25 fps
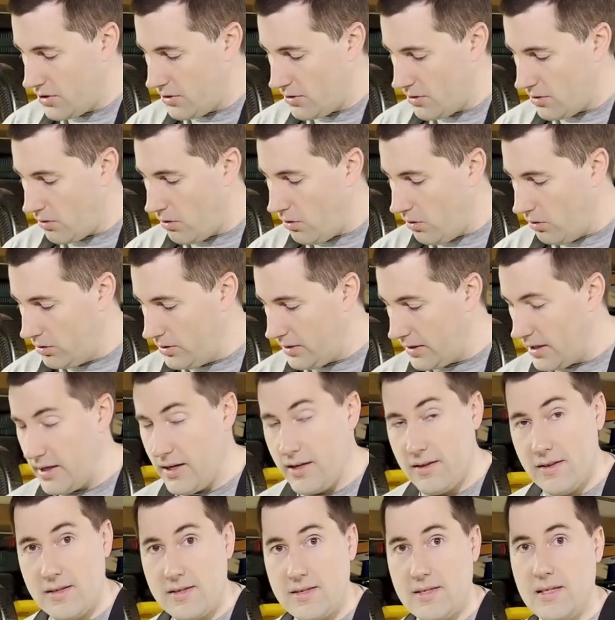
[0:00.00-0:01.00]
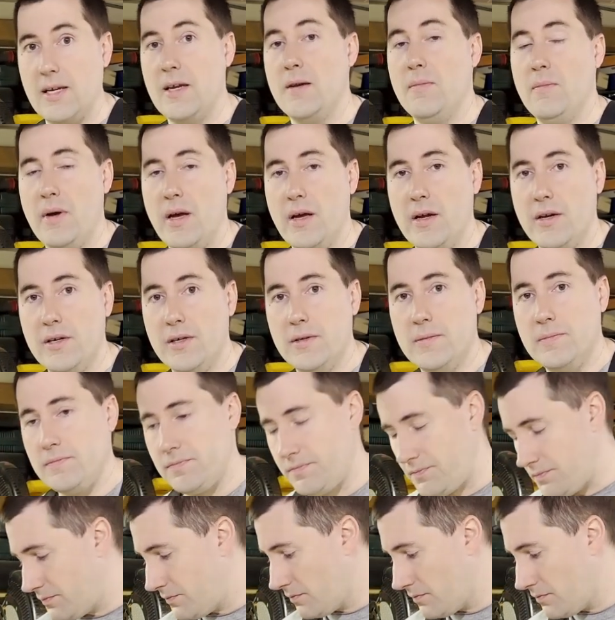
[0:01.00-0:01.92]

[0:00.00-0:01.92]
you're holding it in the same manner,